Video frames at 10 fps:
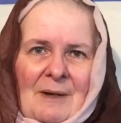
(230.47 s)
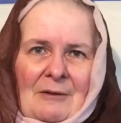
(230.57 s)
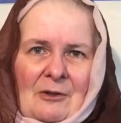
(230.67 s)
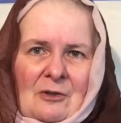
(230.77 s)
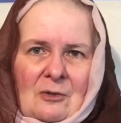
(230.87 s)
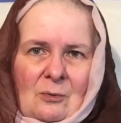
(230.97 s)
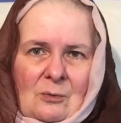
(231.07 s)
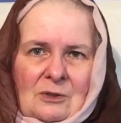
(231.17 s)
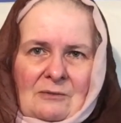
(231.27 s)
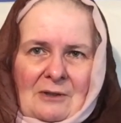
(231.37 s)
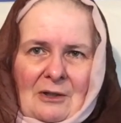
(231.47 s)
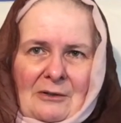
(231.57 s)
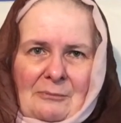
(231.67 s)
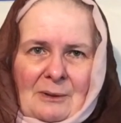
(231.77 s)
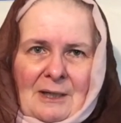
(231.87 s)
bear the thought of
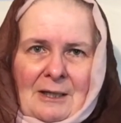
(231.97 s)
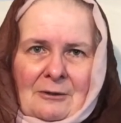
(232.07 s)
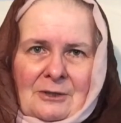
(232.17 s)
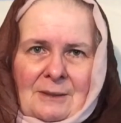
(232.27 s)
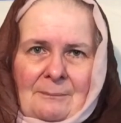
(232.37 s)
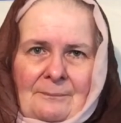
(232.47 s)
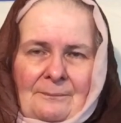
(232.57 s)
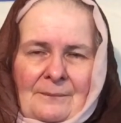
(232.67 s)
life without him.